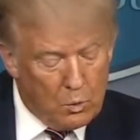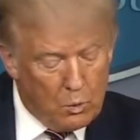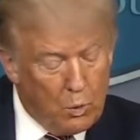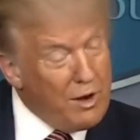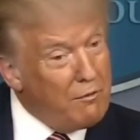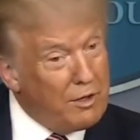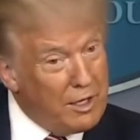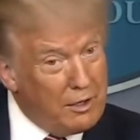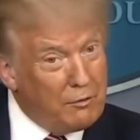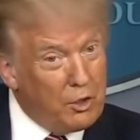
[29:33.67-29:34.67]
We have a
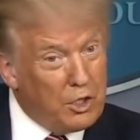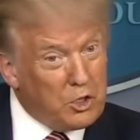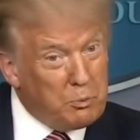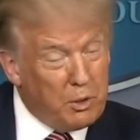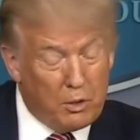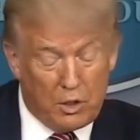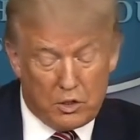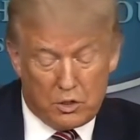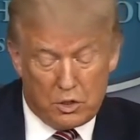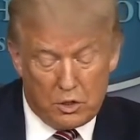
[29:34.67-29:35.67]
lot of good
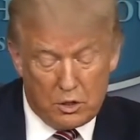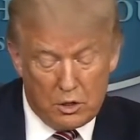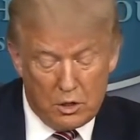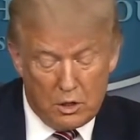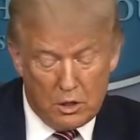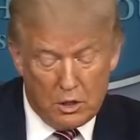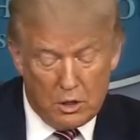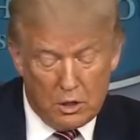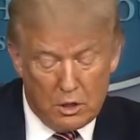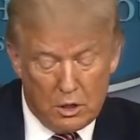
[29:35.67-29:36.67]
experience
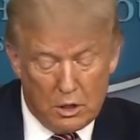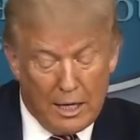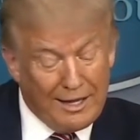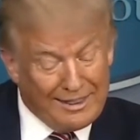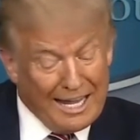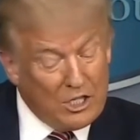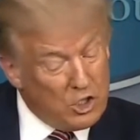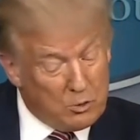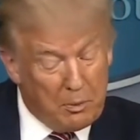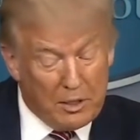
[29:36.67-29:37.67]
at that
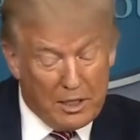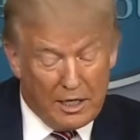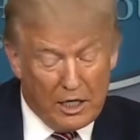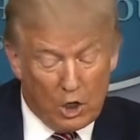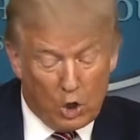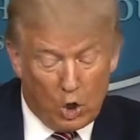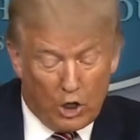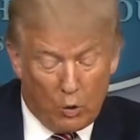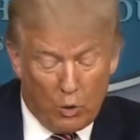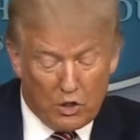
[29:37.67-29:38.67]
just by taking a look
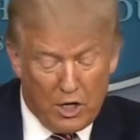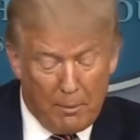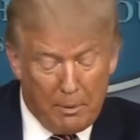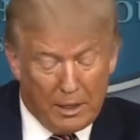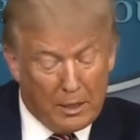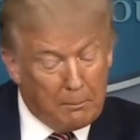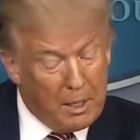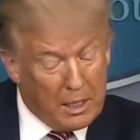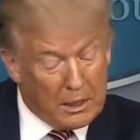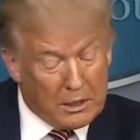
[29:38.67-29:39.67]
at what's happening in
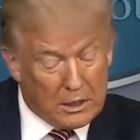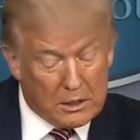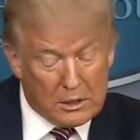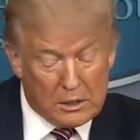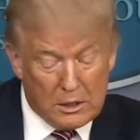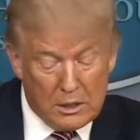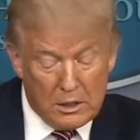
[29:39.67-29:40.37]
politics.